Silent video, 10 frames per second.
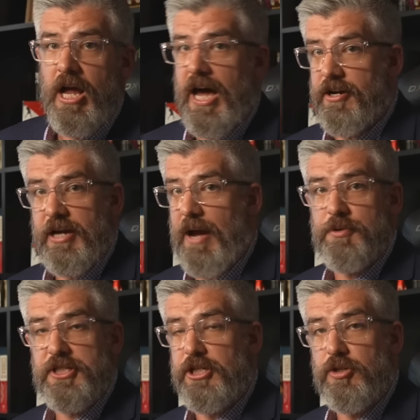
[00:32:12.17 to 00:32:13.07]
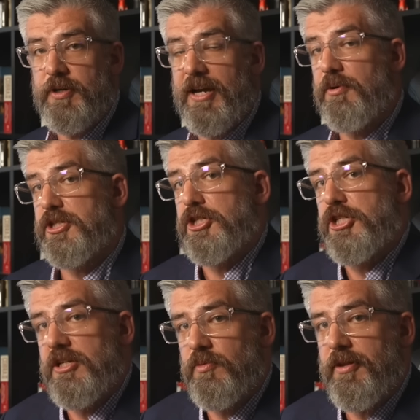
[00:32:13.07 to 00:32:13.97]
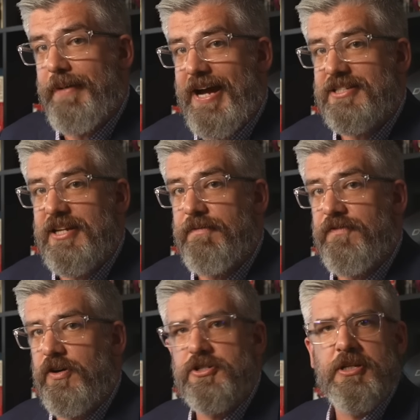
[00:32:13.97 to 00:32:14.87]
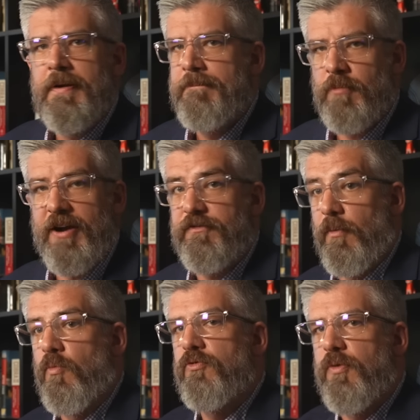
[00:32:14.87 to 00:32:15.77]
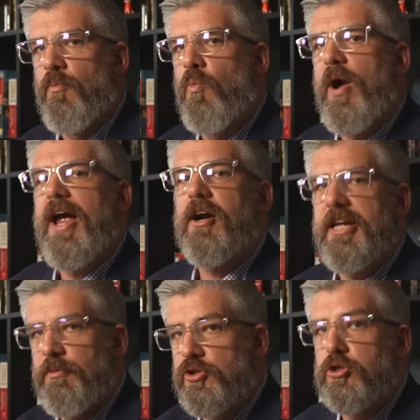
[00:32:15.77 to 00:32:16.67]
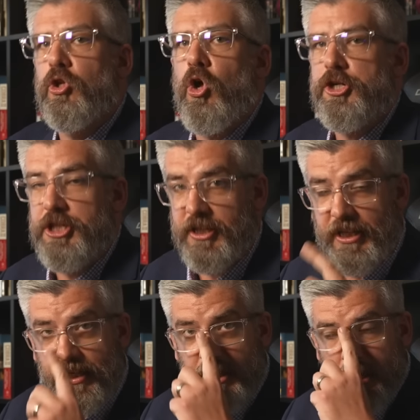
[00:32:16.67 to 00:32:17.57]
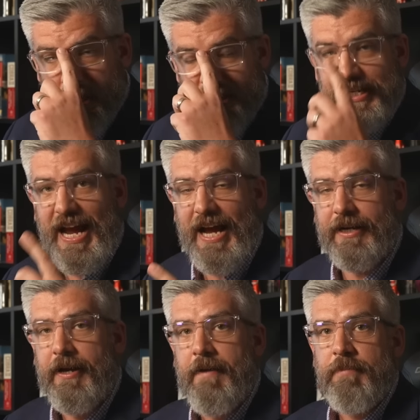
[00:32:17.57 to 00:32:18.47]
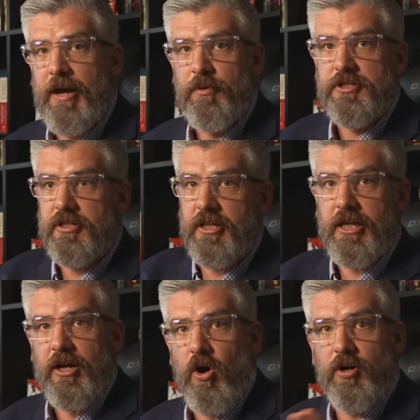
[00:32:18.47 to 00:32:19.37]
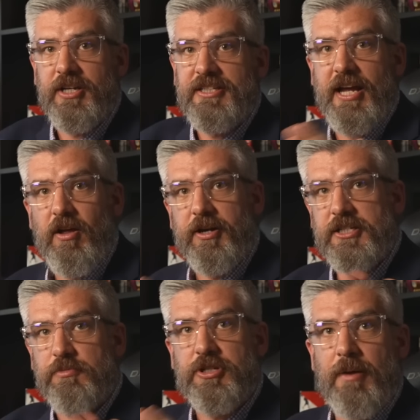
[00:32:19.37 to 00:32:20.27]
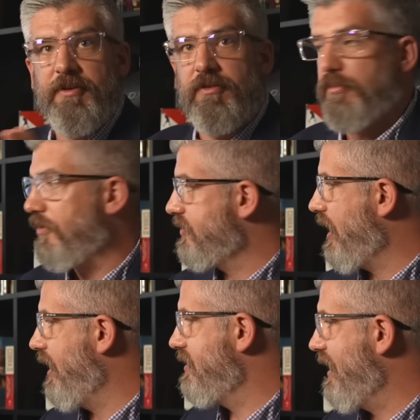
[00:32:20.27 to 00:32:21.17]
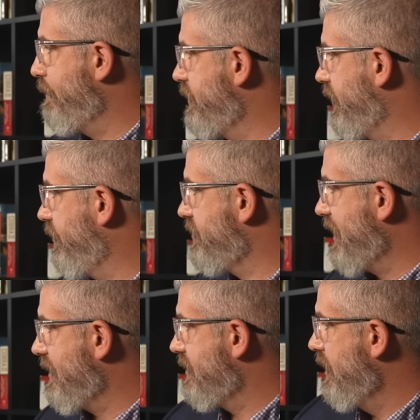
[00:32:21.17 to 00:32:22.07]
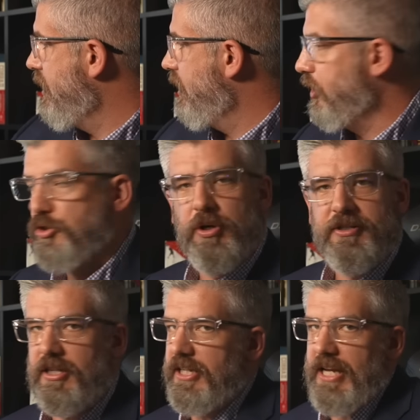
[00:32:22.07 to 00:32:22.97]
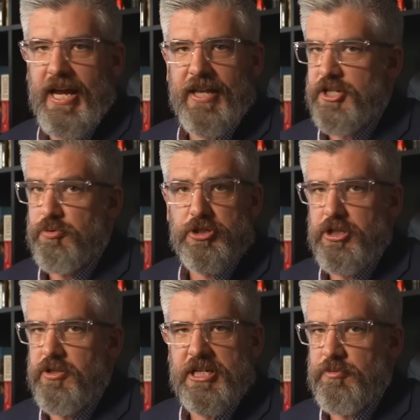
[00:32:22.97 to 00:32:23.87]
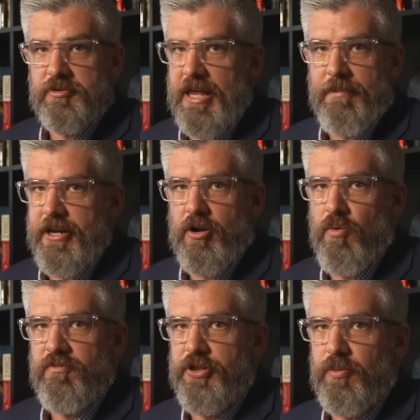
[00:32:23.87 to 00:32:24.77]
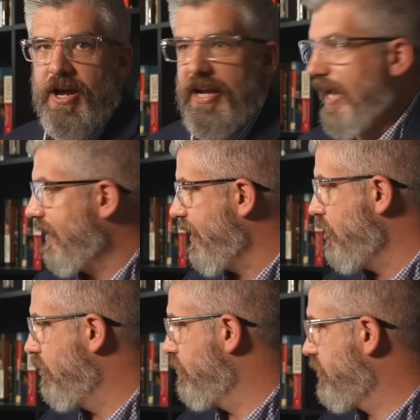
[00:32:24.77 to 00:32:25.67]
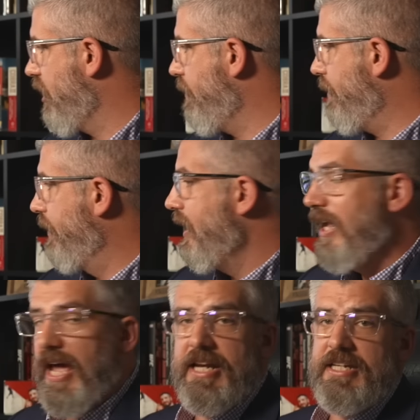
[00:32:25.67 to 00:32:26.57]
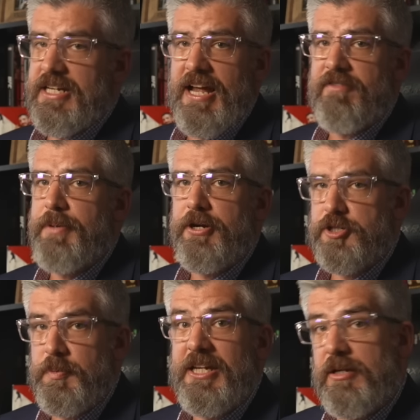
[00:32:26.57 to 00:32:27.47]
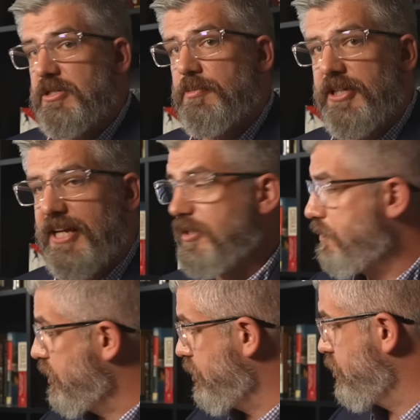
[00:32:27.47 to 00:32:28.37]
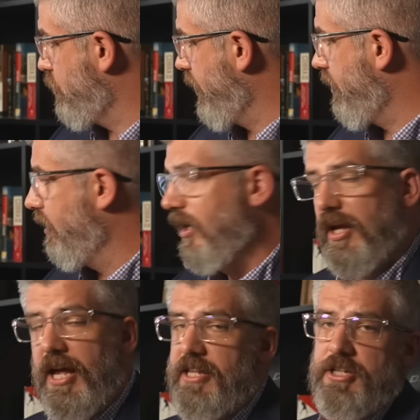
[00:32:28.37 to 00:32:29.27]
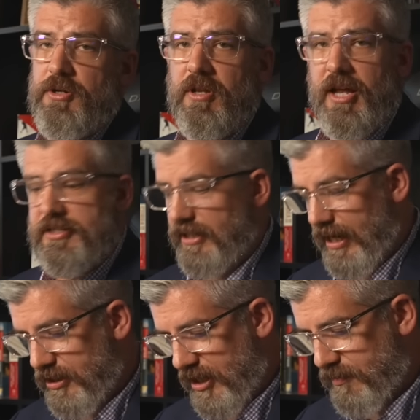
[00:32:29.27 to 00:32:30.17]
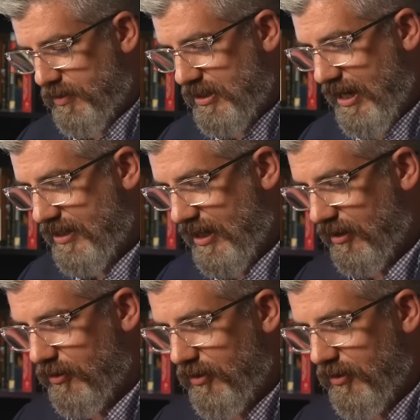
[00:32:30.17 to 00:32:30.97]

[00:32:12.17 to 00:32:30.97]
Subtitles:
How was he doing it? Was he cheating with the back step first? Right, from where he was launching the attack, it was hard to tell because it was coming from both sides in that particular sense. He drew out the lead hand. This was huge. That made it home for the right hand. They knew it would come up, and he did have better speed. He was able to get to positions quicker and then utilizing AJ's mistakes. And